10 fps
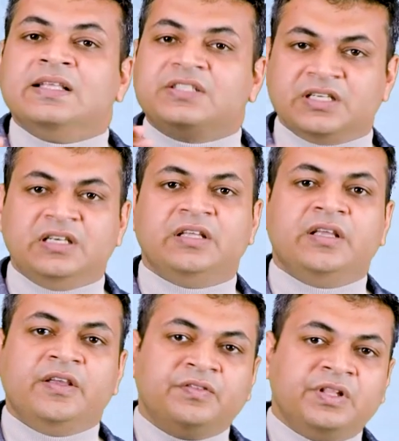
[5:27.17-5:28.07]
Still,
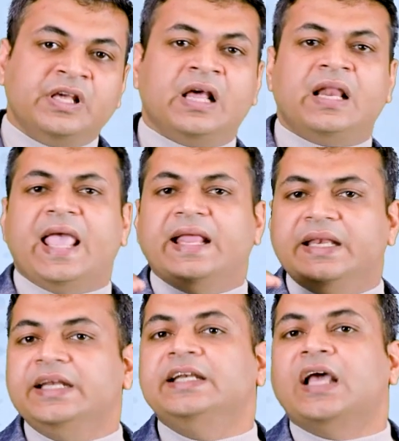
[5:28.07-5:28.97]
if there are
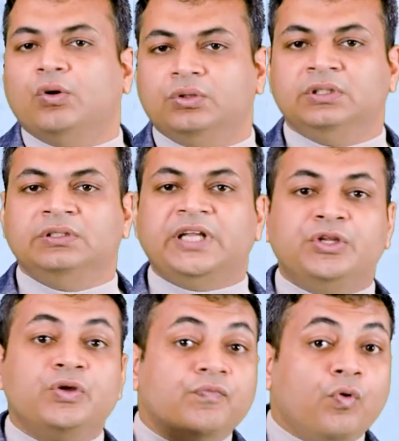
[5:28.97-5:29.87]
any doubts that
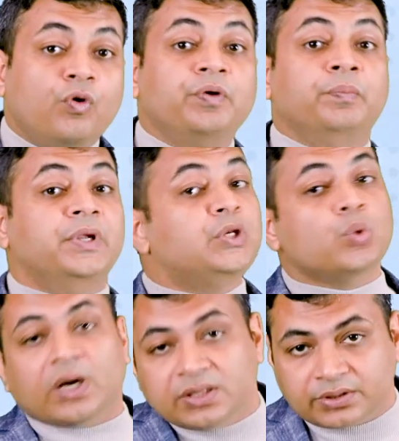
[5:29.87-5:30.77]
you want me
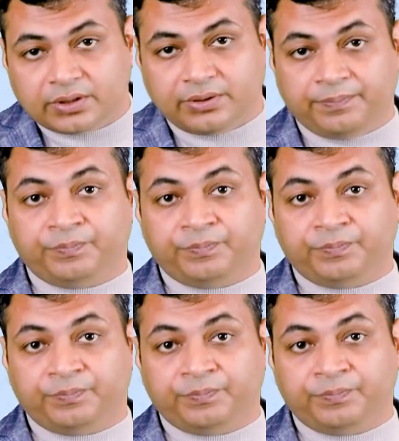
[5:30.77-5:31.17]
to answer,